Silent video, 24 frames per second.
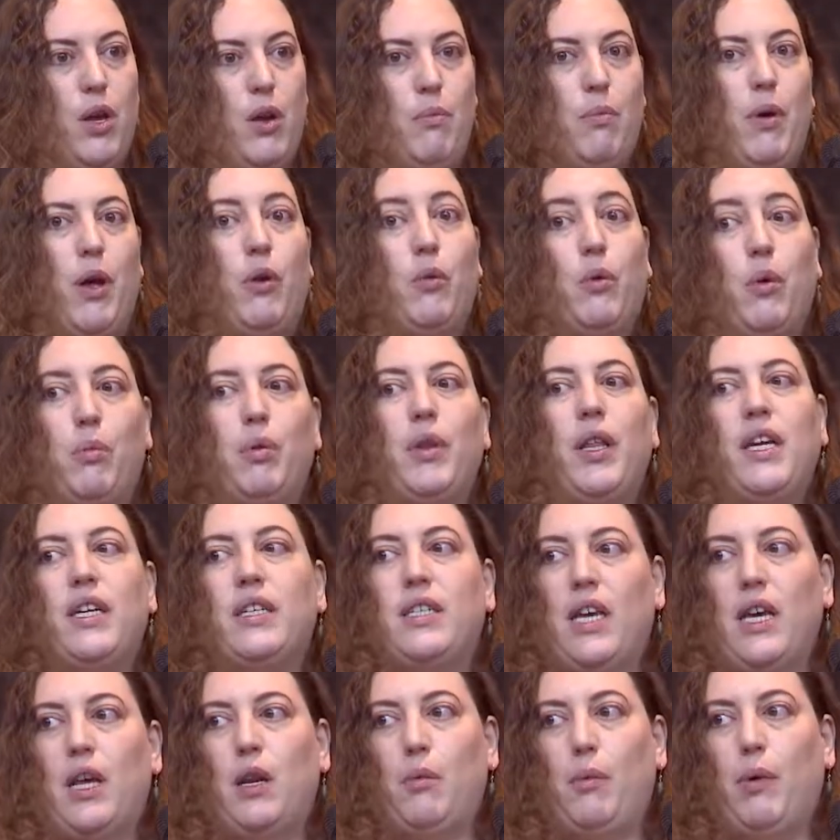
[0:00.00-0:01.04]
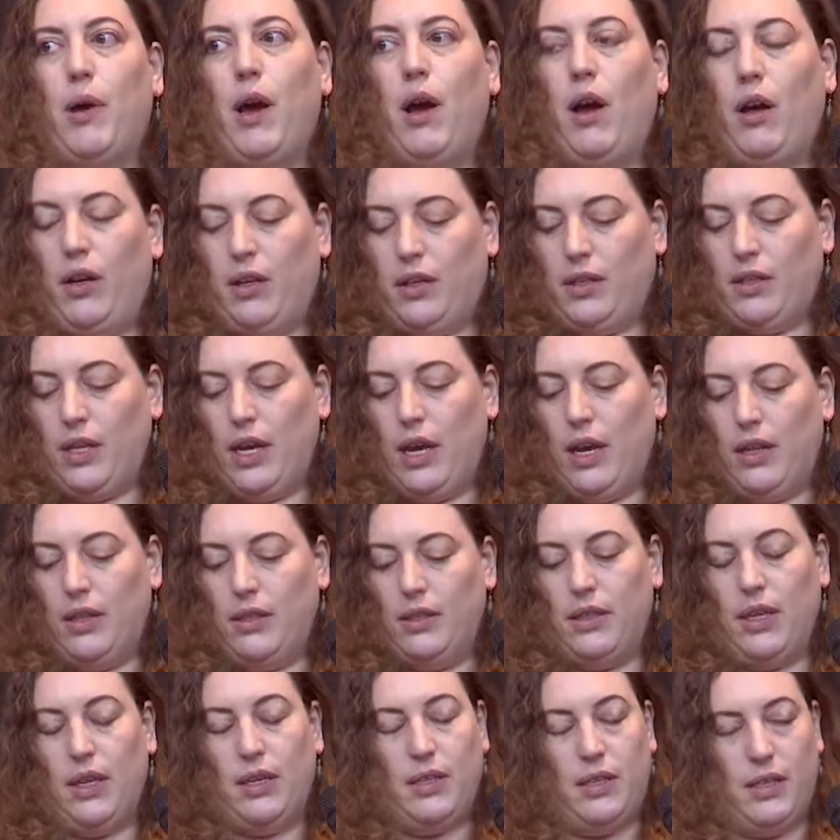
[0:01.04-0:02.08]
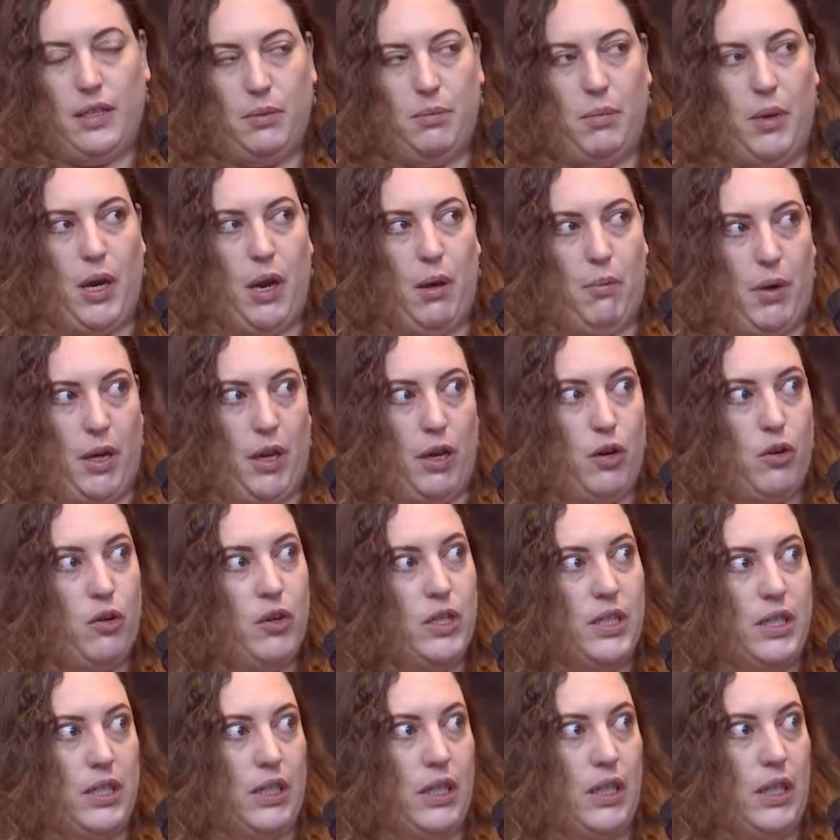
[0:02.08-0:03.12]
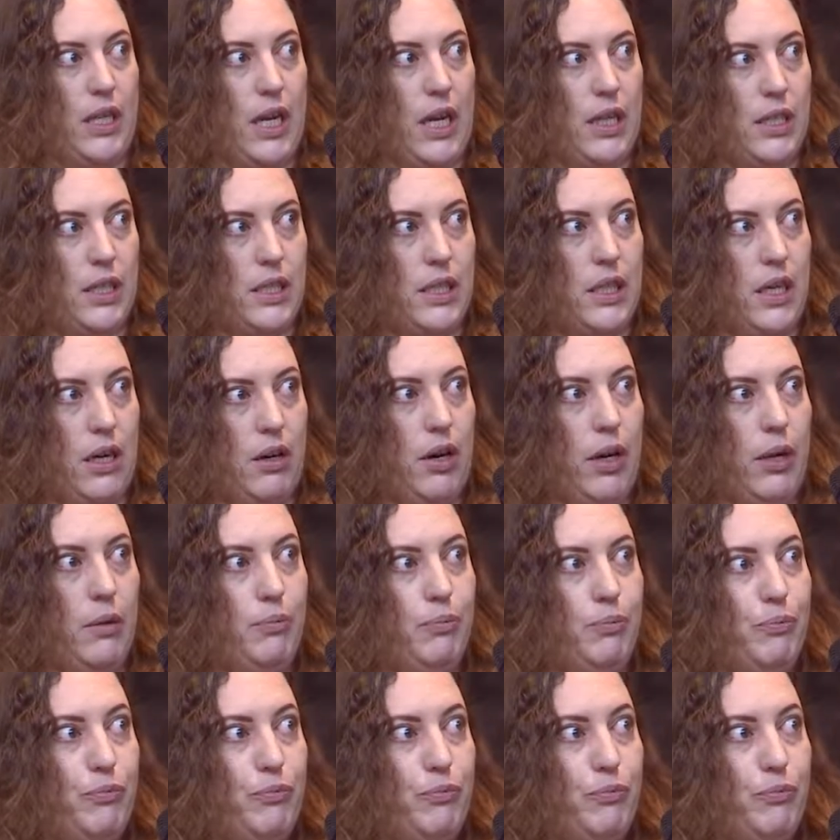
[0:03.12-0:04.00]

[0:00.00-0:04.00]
replace antibiotics as is becoming increasingly necessary.